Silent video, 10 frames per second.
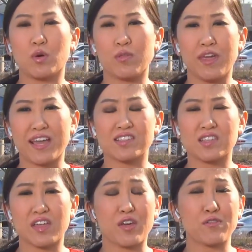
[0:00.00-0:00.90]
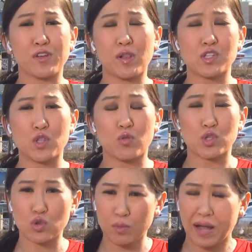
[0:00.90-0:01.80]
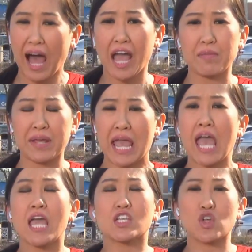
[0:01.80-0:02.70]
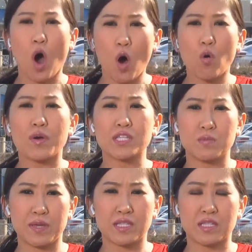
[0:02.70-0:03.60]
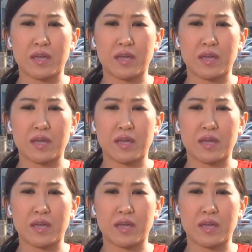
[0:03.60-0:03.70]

They say they feel as though the store behind me is always busy.